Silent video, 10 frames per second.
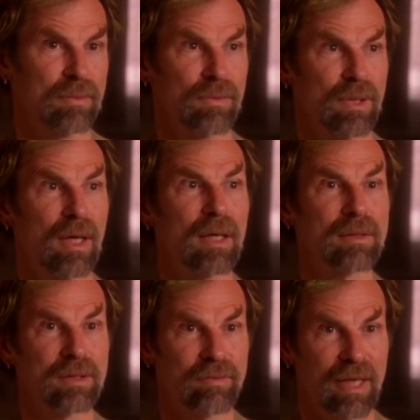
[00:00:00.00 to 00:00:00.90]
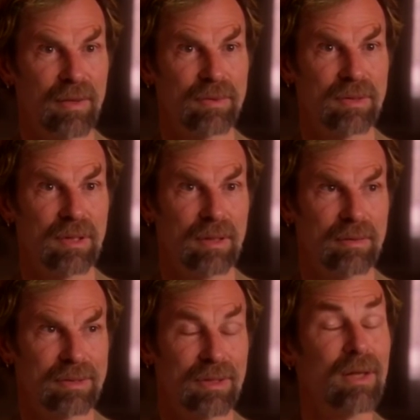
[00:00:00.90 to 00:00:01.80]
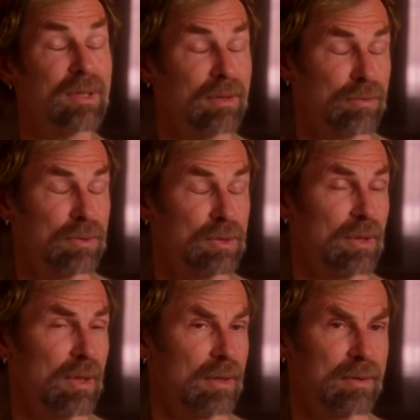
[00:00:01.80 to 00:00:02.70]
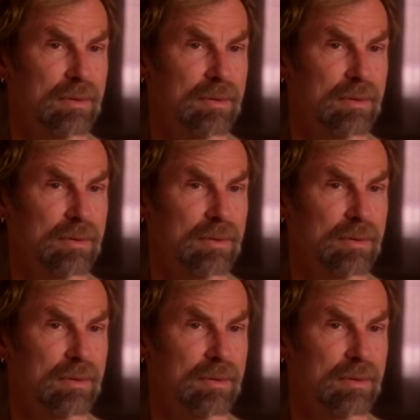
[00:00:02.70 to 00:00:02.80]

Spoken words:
regardless of how it's done. It's all done through song.